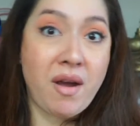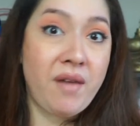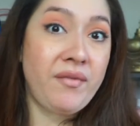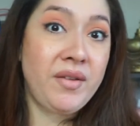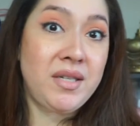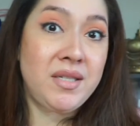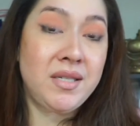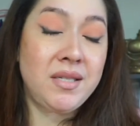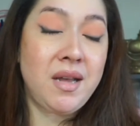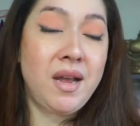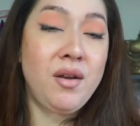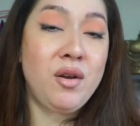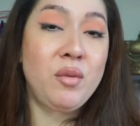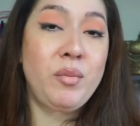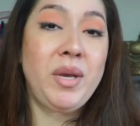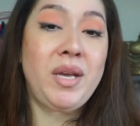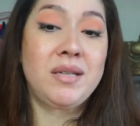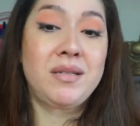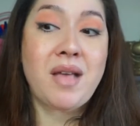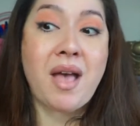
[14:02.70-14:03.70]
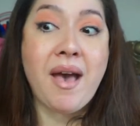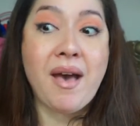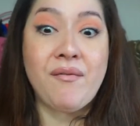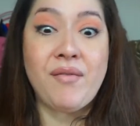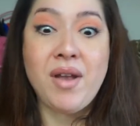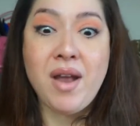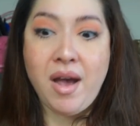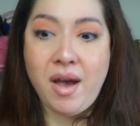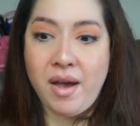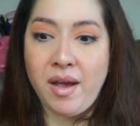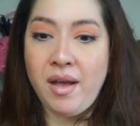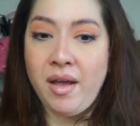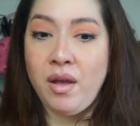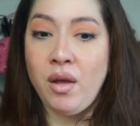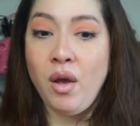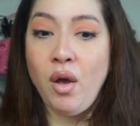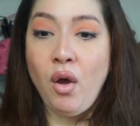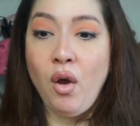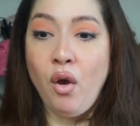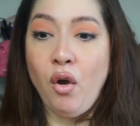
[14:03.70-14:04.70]
graphic designer, because I have an
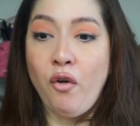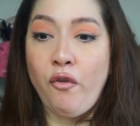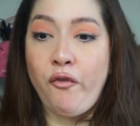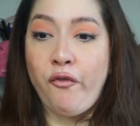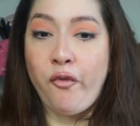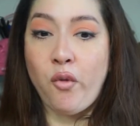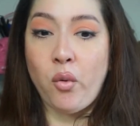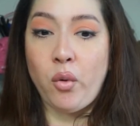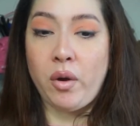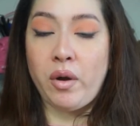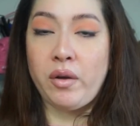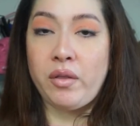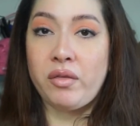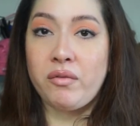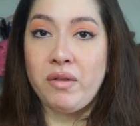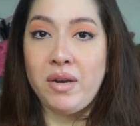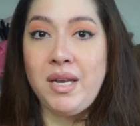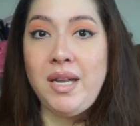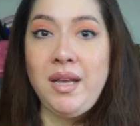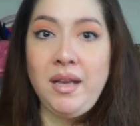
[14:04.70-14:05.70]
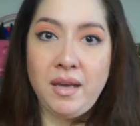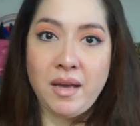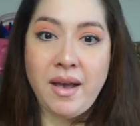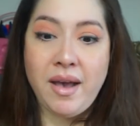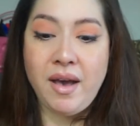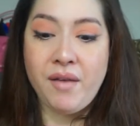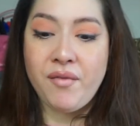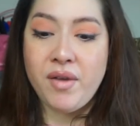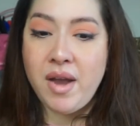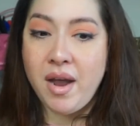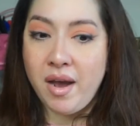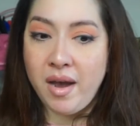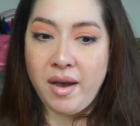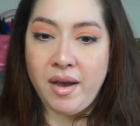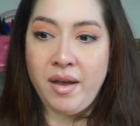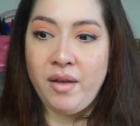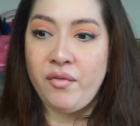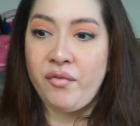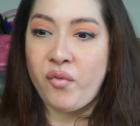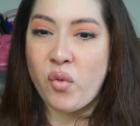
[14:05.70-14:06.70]
eye for 3D. I have an
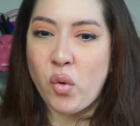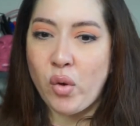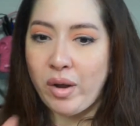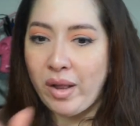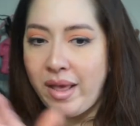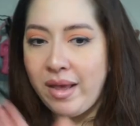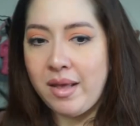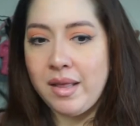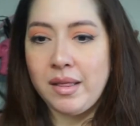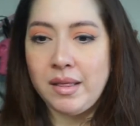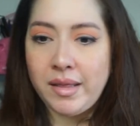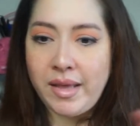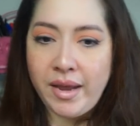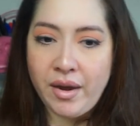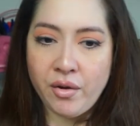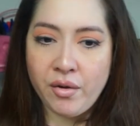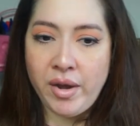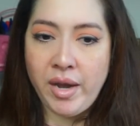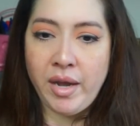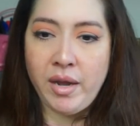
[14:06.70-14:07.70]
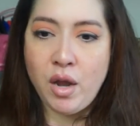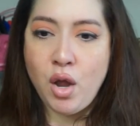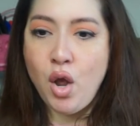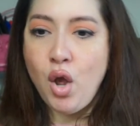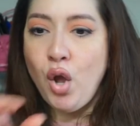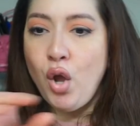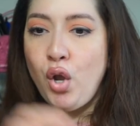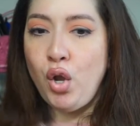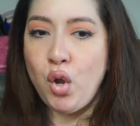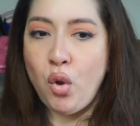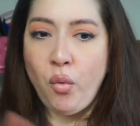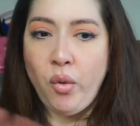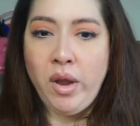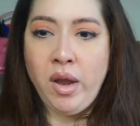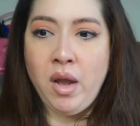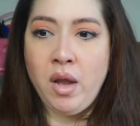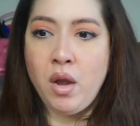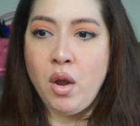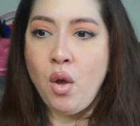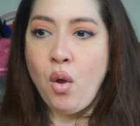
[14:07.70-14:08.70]
eye for like layering,
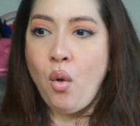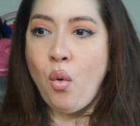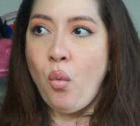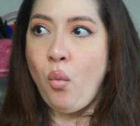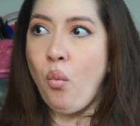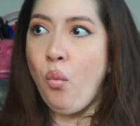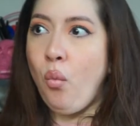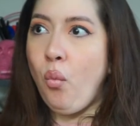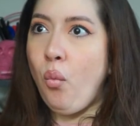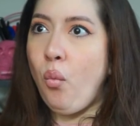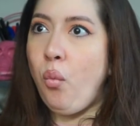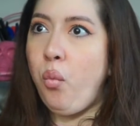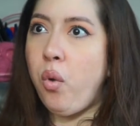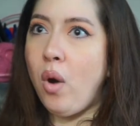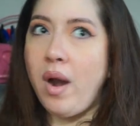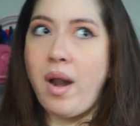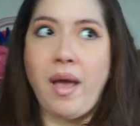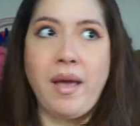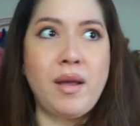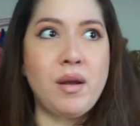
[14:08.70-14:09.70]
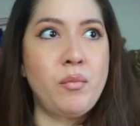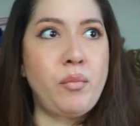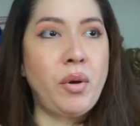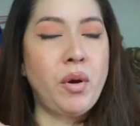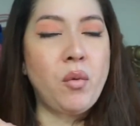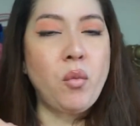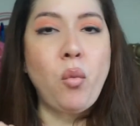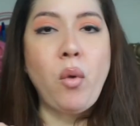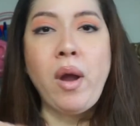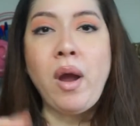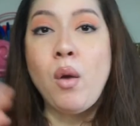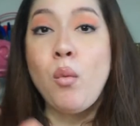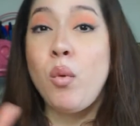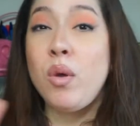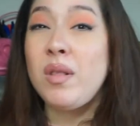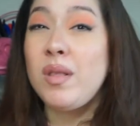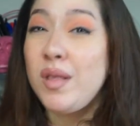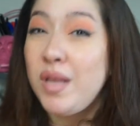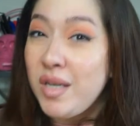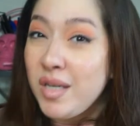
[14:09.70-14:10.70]
knowing what I can put where,
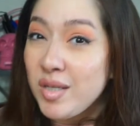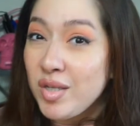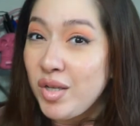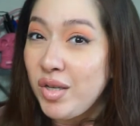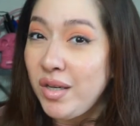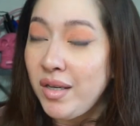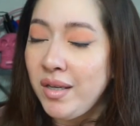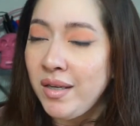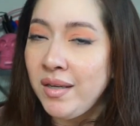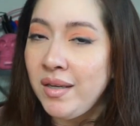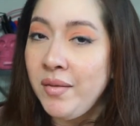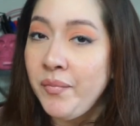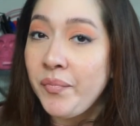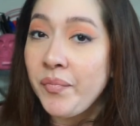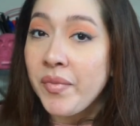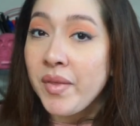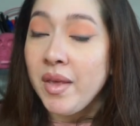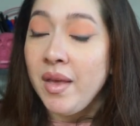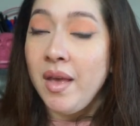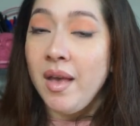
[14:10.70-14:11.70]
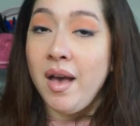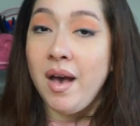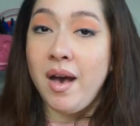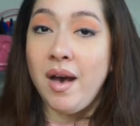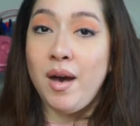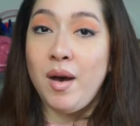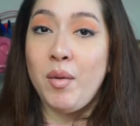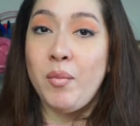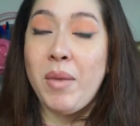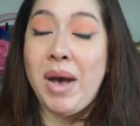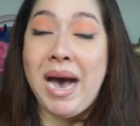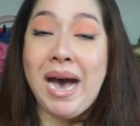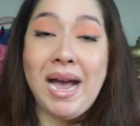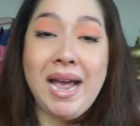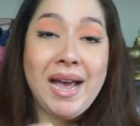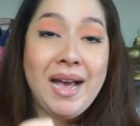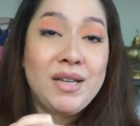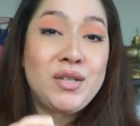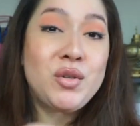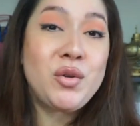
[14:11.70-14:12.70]
what looks good. I
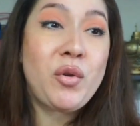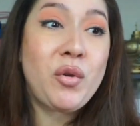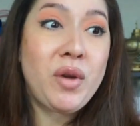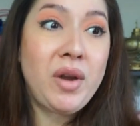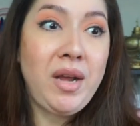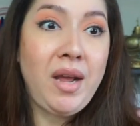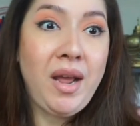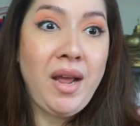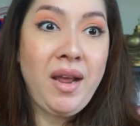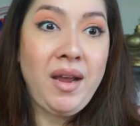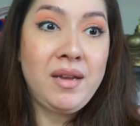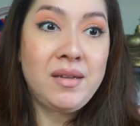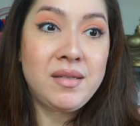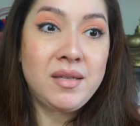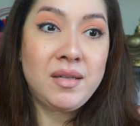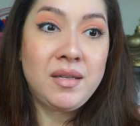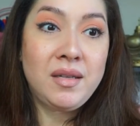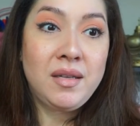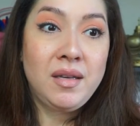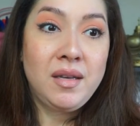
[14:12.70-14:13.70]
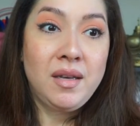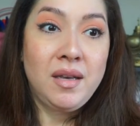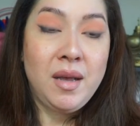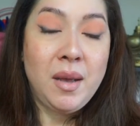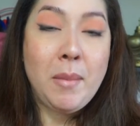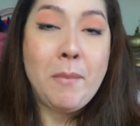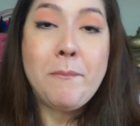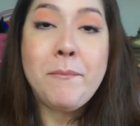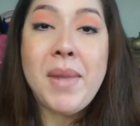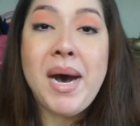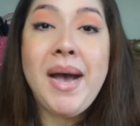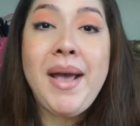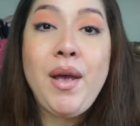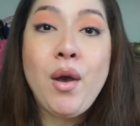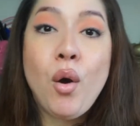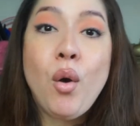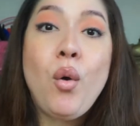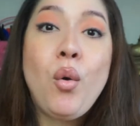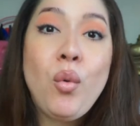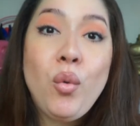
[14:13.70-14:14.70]
had to create
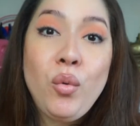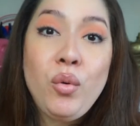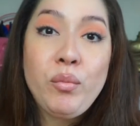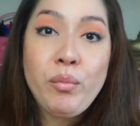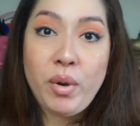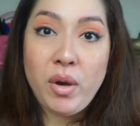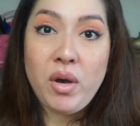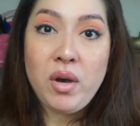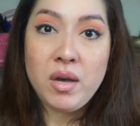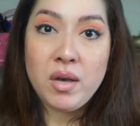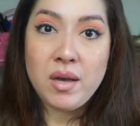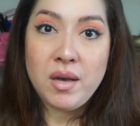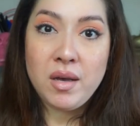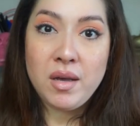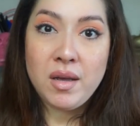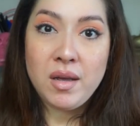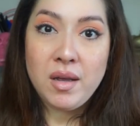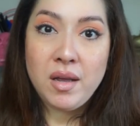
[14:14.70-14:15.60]
my own book.